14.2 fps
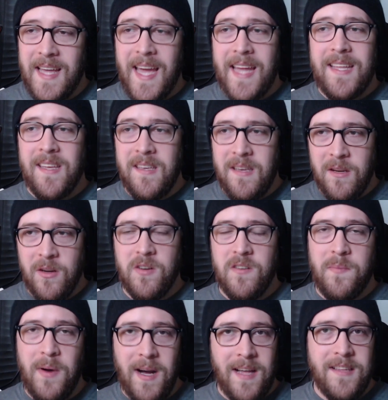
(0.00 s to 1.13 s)
That year
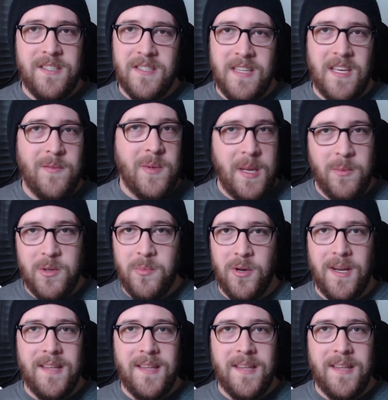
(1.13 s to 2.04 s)
of polish that they've been able to put